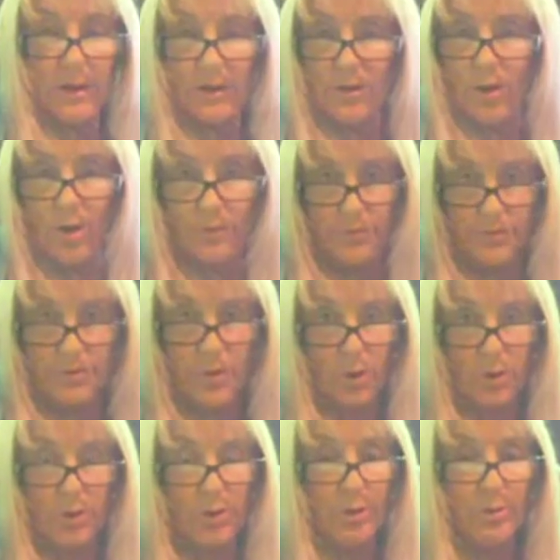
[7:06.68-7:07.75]
and life as
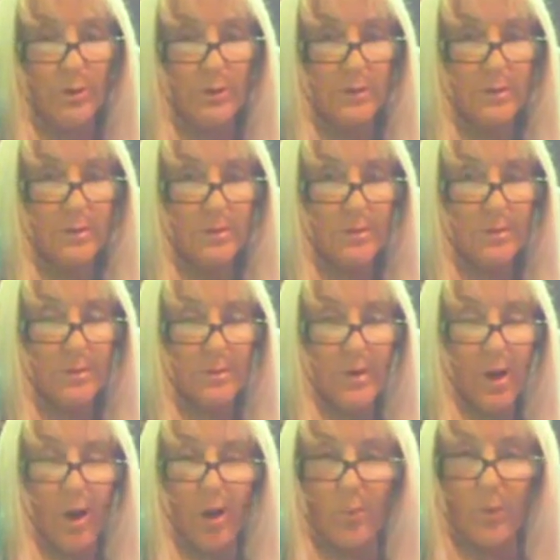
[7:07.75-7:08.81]
I knew it.
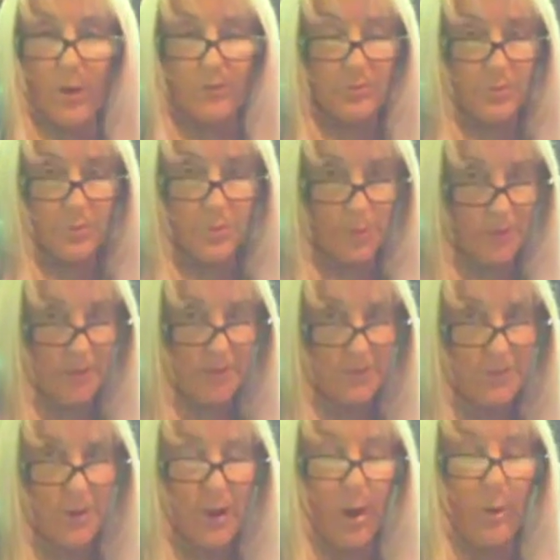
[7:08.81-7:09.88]
I went from
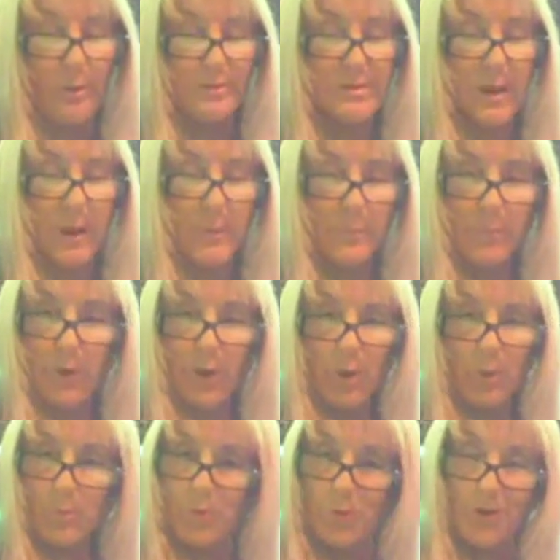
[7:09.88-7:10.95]
believing I was a
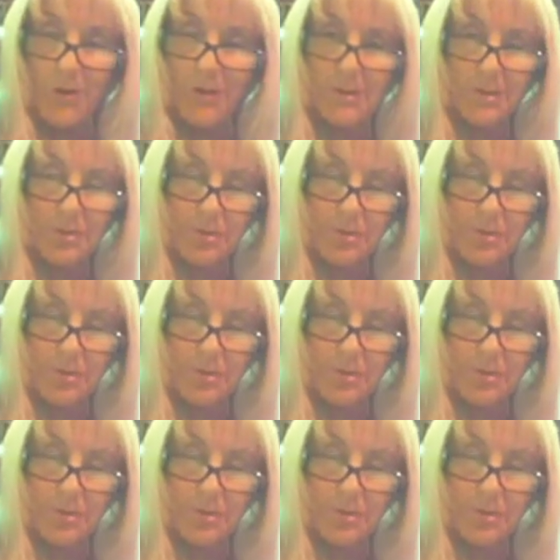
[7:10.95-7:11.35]
pretty little